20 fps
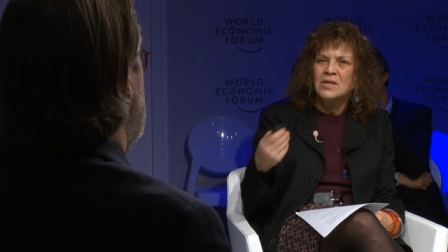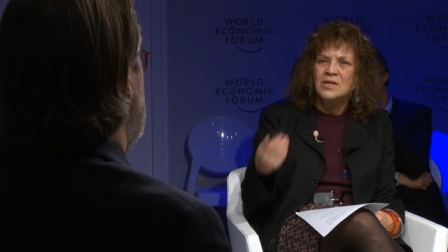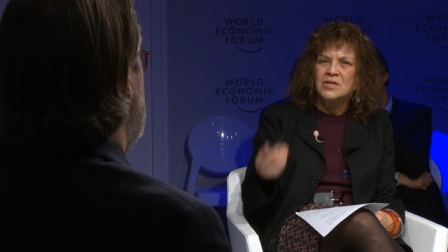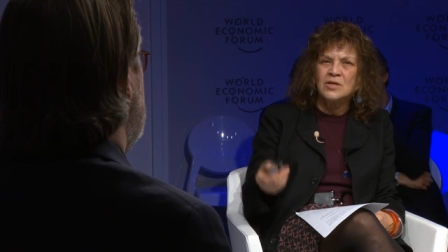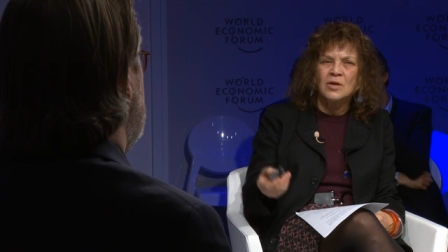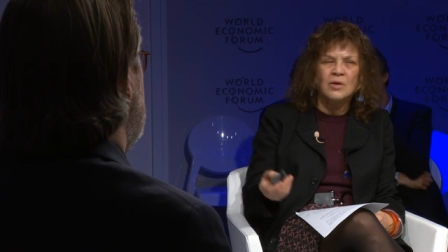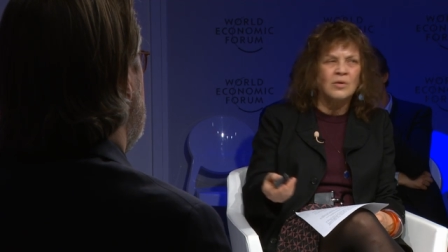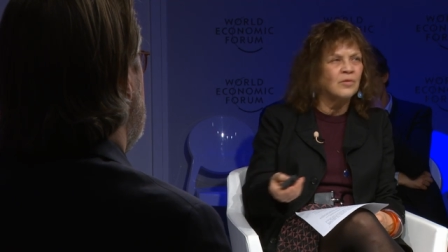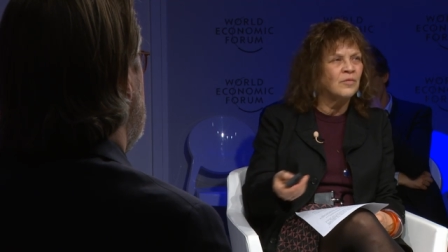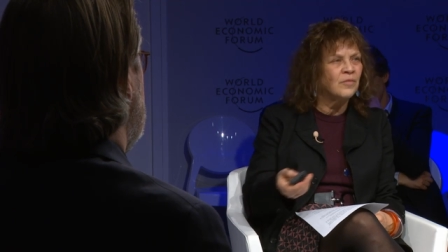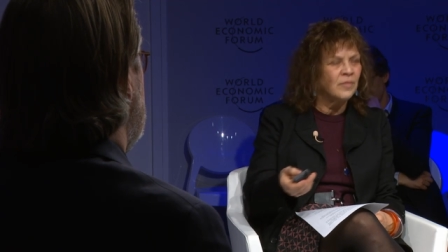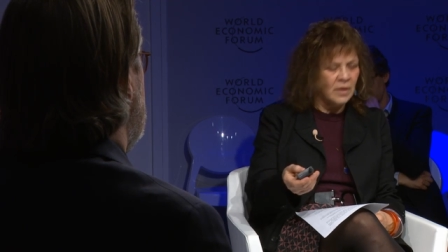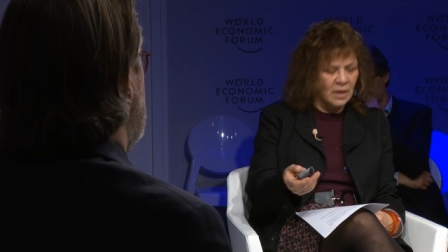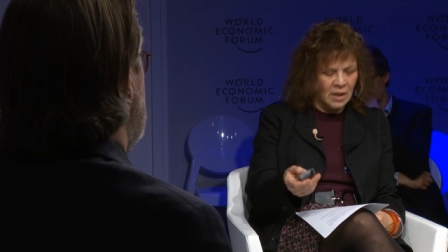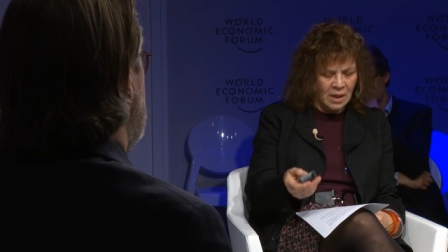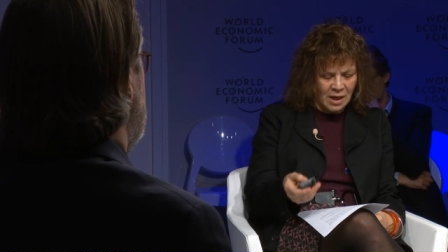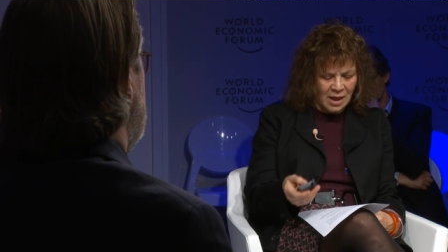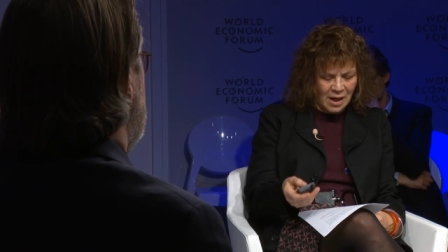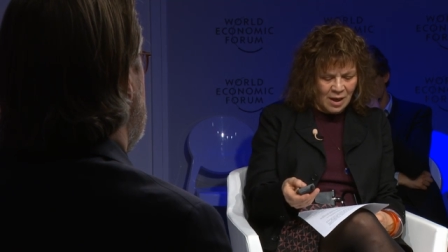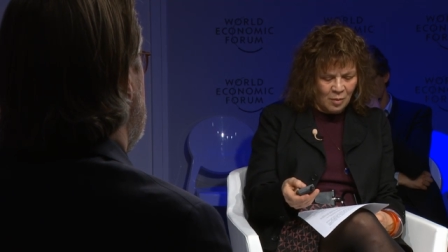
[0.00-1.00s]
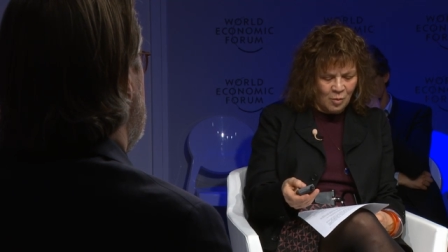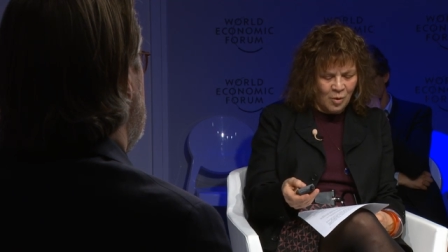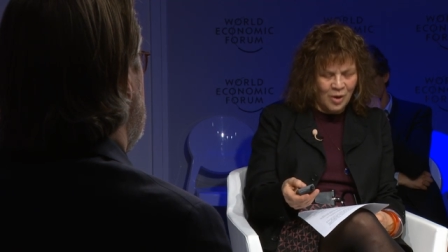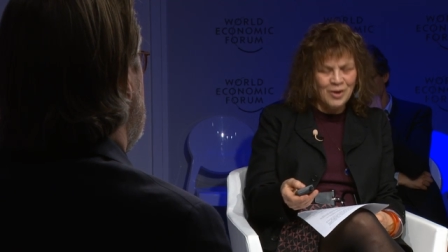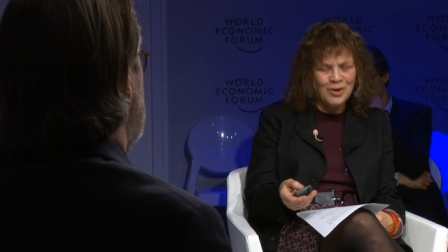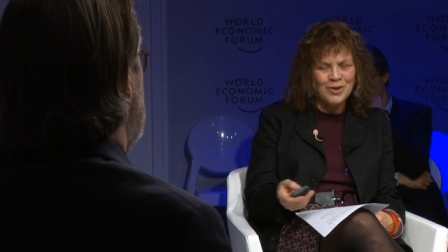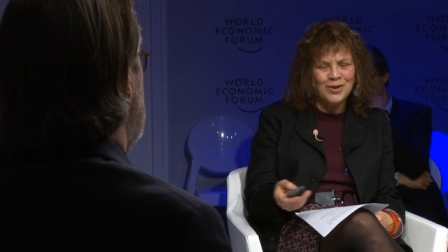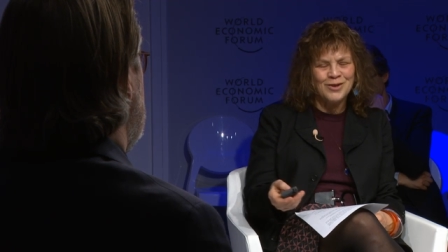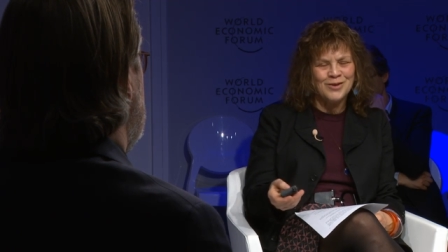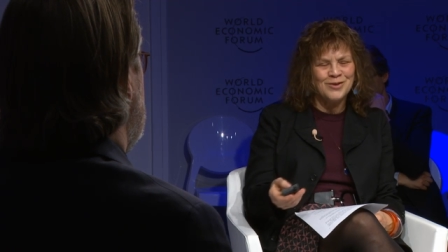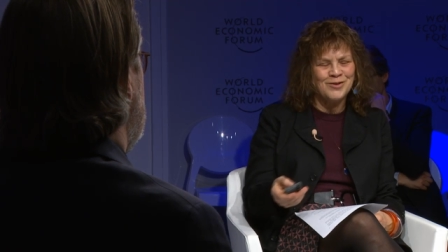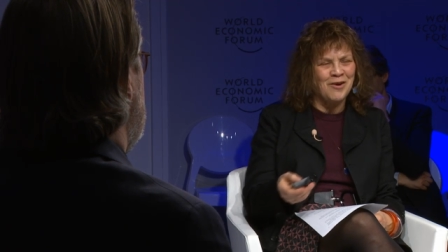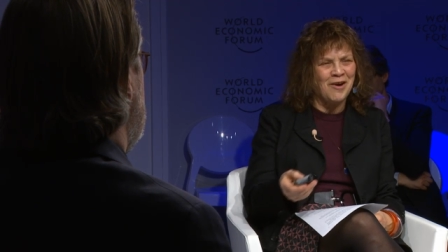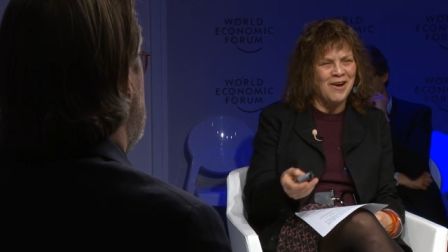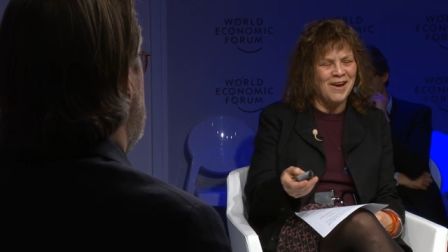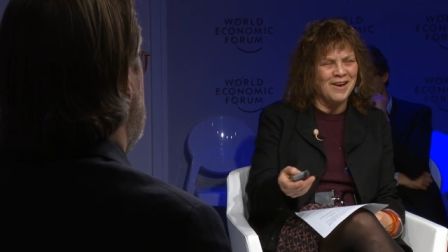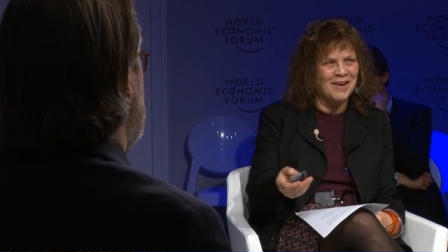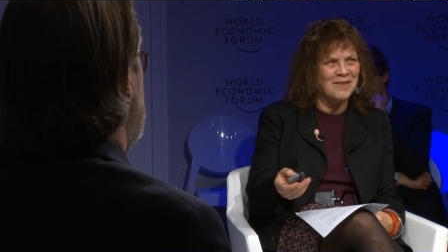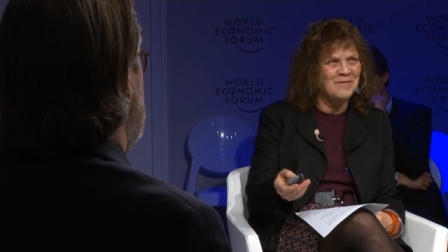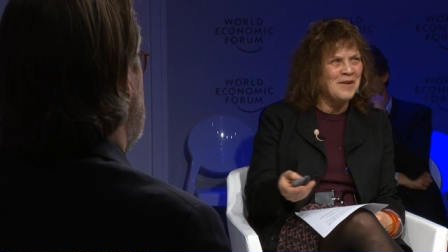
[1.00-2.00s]
So I want you to
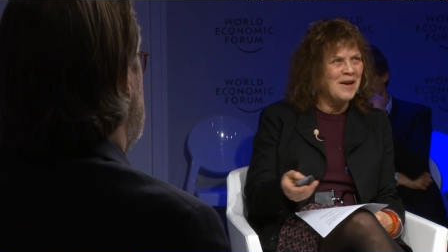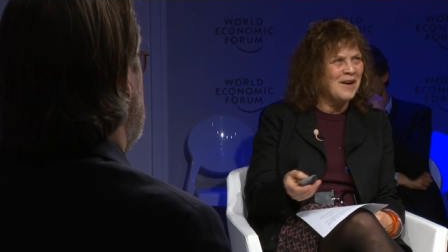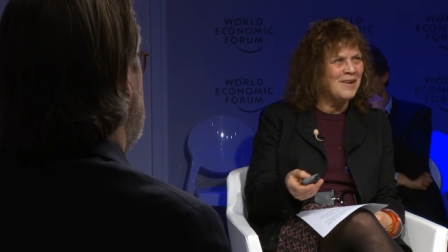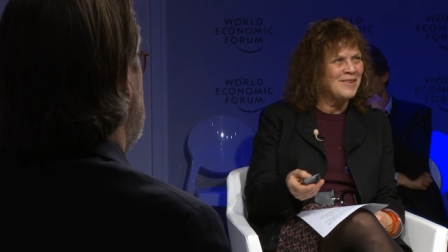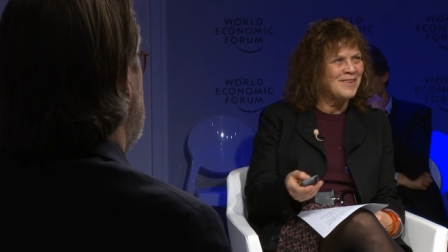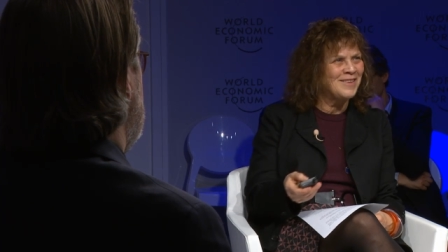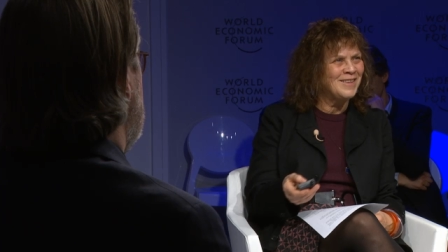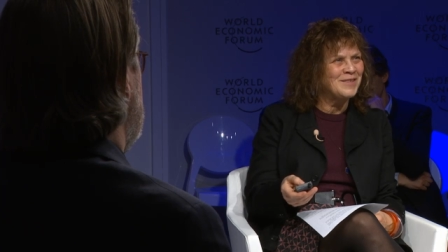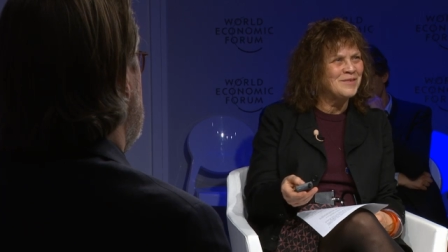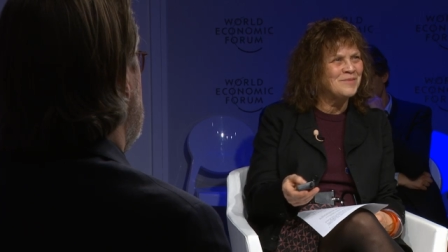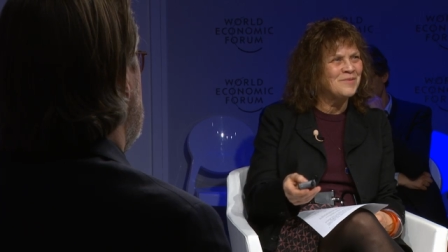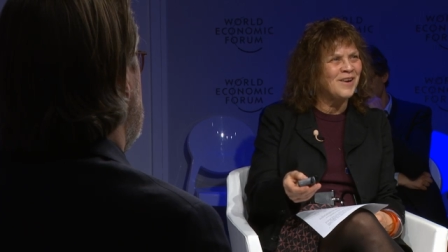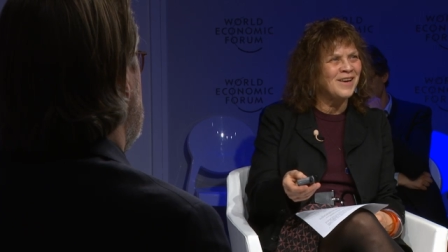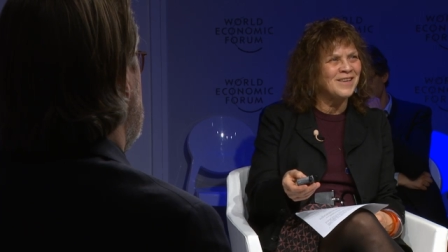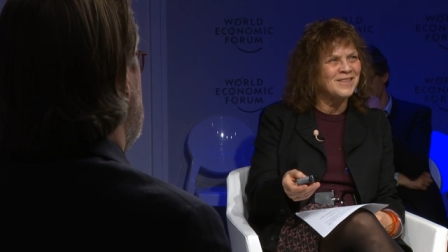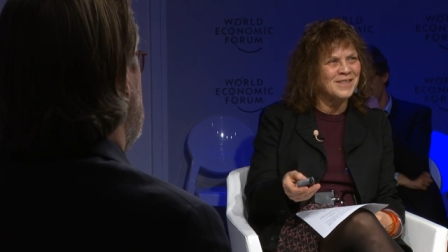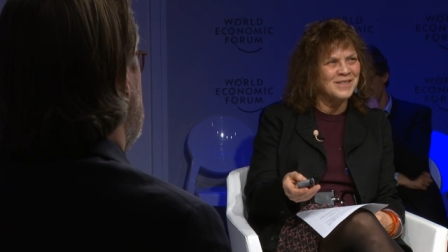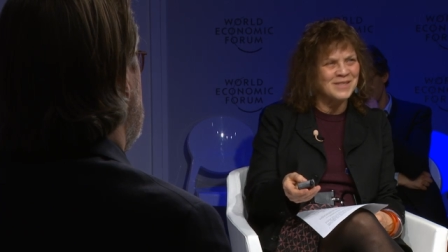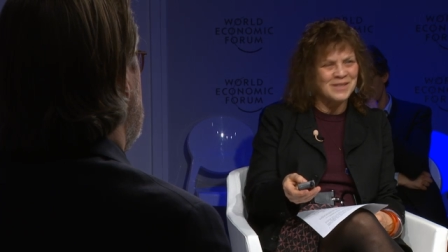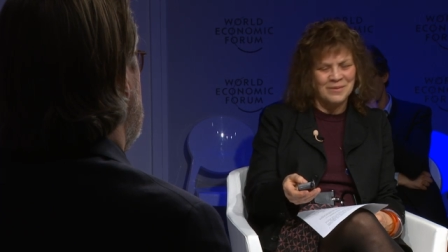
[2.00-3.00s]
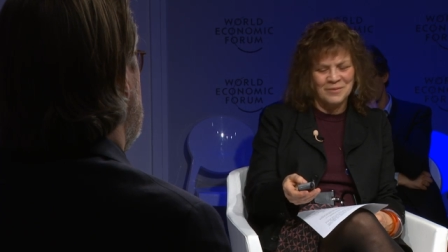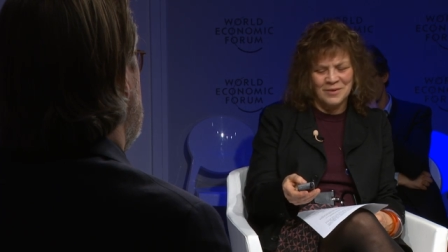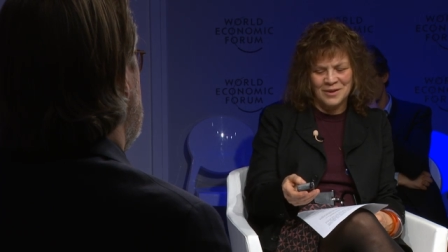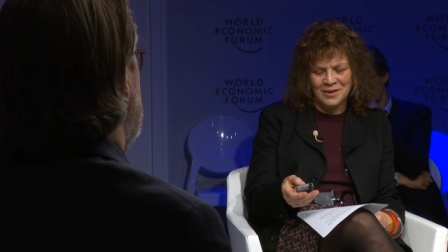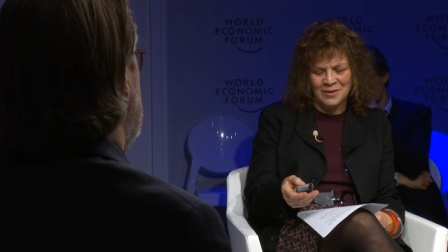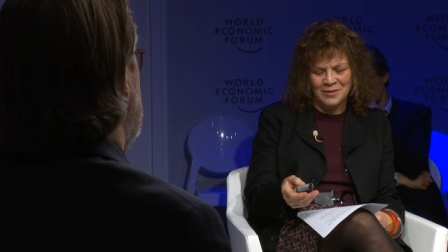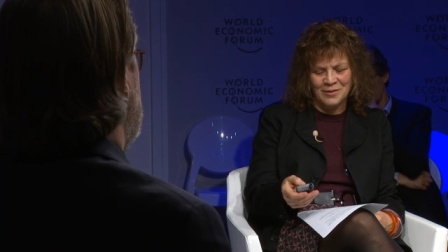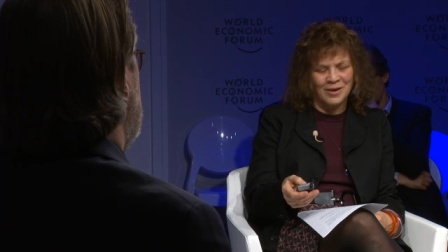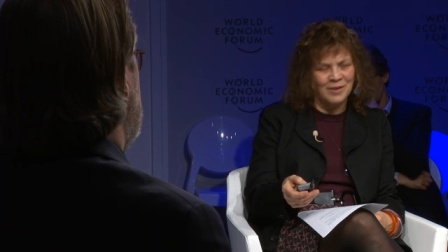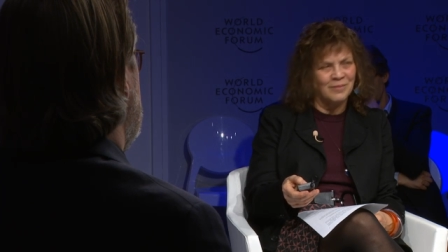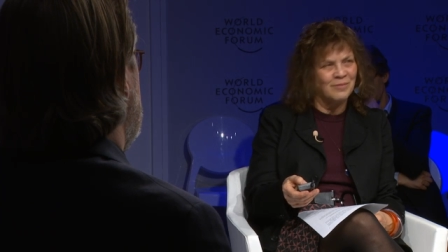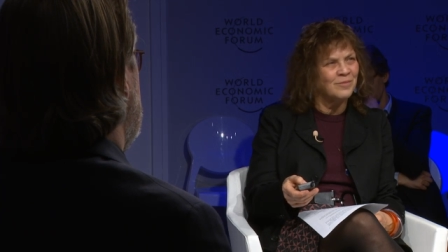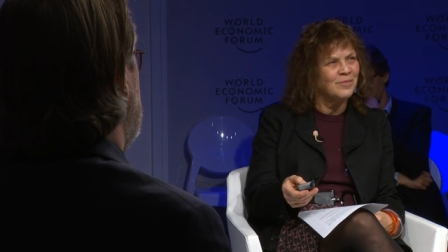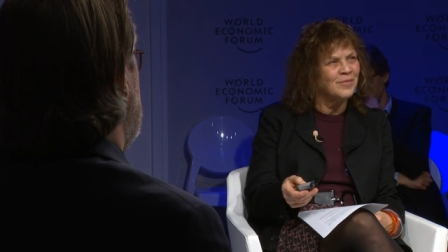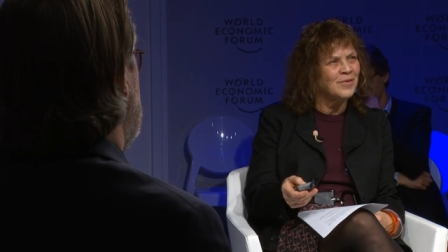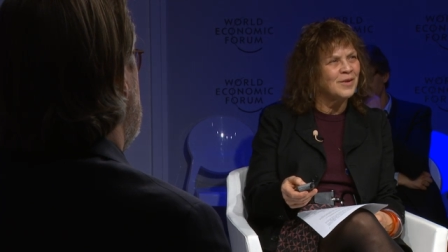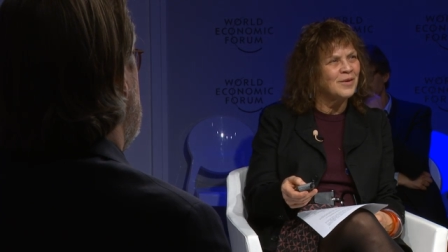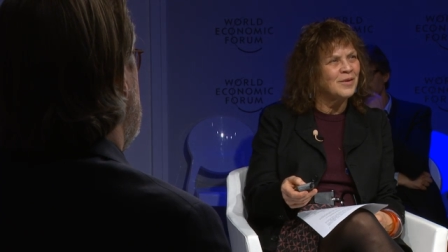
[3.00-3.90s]
talk about these projects. I'm going to um,